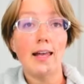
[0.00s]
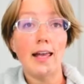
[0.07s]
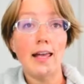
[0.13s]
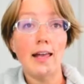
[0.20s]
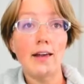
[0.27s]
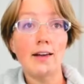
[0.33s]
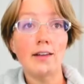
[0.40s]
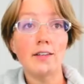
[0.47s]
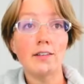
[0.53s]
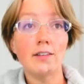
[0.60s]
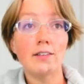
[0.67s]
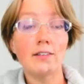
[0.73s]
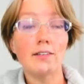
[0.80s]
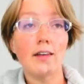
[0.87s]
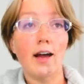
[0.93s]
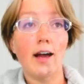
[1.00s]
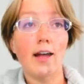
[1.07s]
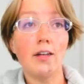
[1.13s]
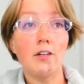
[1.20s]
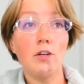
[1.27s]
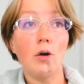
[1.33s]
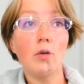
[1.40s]
And
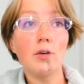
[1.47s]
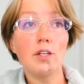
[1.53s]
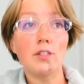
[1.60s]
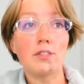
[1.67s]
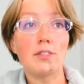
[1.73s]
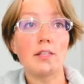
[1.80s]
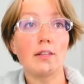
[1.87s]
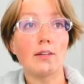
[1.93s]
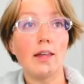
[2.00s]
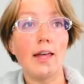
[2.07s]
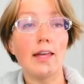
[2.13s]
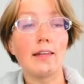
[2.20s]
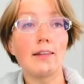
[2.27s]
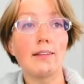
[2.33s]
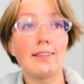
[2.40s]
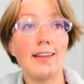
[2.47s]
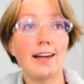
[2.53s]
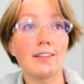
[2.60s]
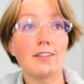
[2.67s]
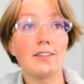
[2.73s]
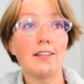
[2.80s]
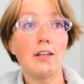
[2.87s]
I noticed that
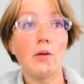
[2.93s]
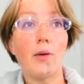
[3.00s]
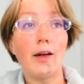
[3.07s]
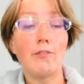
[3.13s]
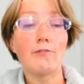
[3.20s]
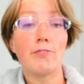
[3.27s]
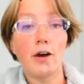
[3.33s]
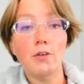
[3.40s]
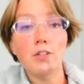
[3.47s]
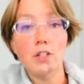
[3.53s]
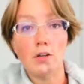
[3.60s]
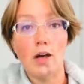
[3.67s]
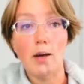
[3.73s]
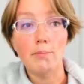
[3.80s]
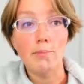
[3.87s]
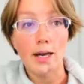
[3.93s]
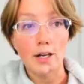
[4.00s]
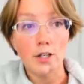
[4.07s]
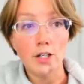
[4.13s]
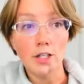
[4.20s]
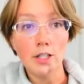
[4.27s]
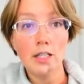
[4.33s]
I felt a lot
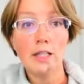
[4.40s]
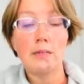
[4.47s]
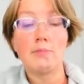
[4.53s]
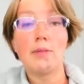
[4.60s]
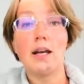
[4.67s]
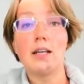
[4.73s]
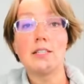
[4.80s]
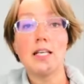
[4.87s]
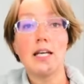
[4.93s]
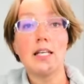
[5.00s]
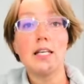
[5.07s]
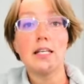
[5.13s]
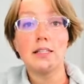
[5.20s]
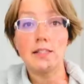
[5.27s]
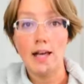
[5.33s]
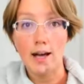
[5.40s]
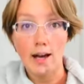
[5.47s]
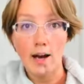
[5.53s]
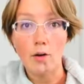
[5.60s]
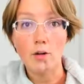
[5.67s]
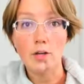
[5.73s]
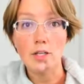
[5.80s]
better meditating that
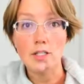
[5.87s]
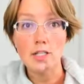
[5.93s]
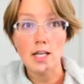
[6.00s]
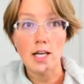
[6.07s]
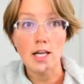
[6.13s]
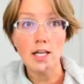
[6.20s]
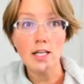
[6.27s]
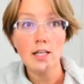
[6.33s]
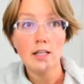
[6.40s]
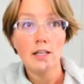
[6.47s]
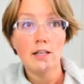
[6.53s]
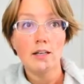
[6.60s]
hour a day.